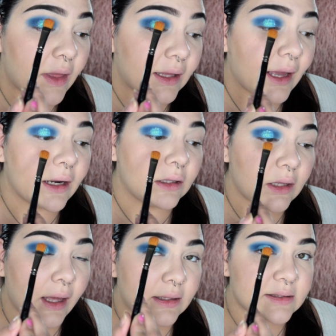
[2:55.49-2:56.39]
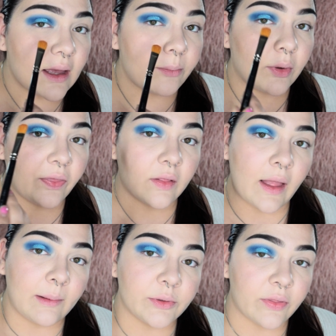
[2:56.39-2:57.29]
so that it kind of lines up with
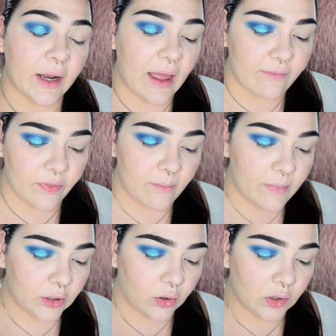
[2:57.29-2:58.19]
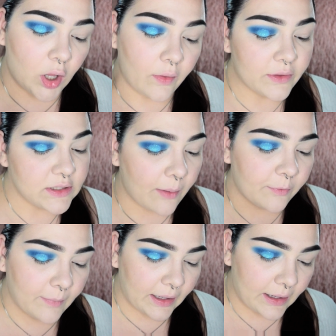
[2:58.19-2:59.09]
the light blue that I have in the middle on the
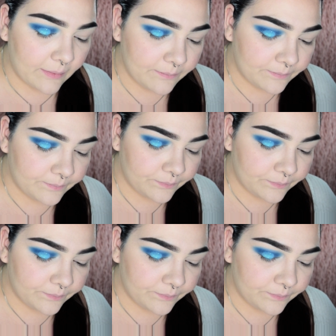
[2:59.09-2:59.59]
top of my eye.